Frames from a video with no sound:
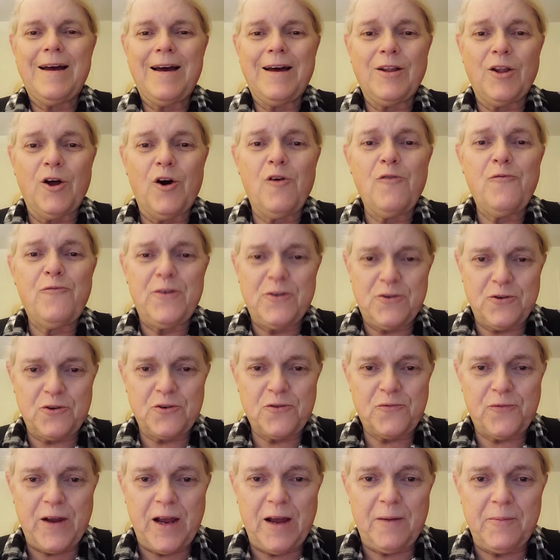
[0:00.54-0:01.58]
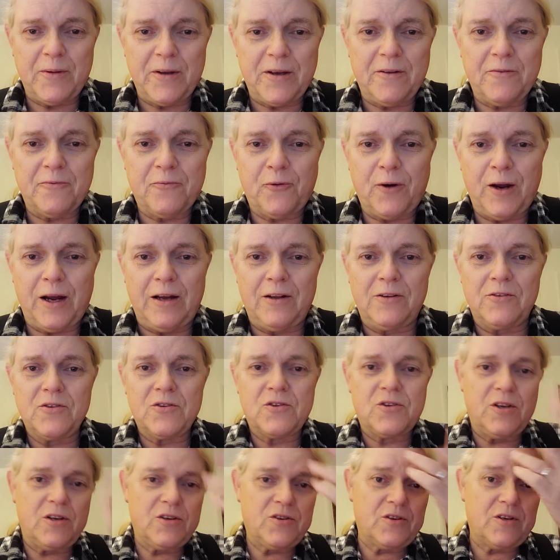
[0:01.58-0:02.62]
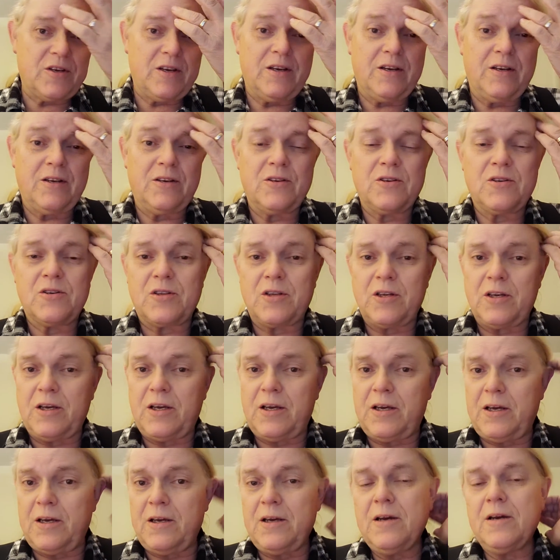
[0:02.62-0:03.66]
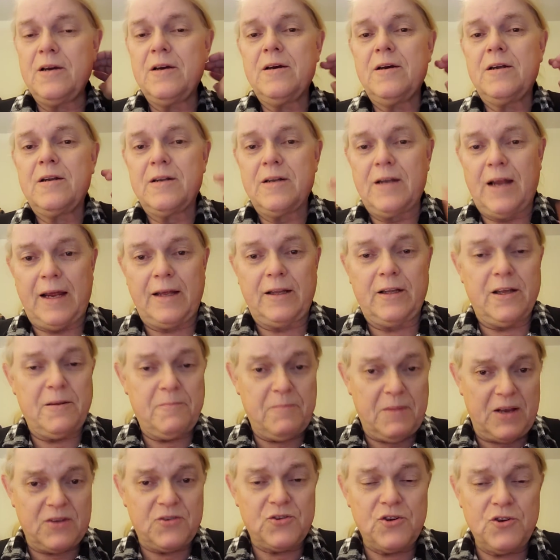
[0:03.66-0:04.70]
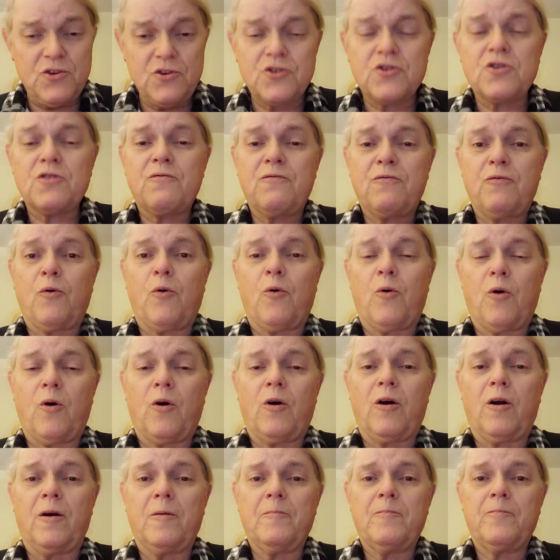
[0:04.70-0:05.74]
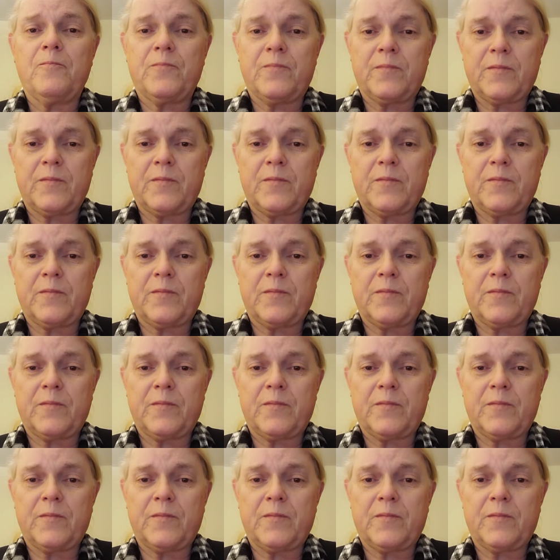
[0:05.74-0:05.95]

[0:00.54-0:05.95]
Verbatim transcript: Hello, Fissel's family and friends. This is the daily message for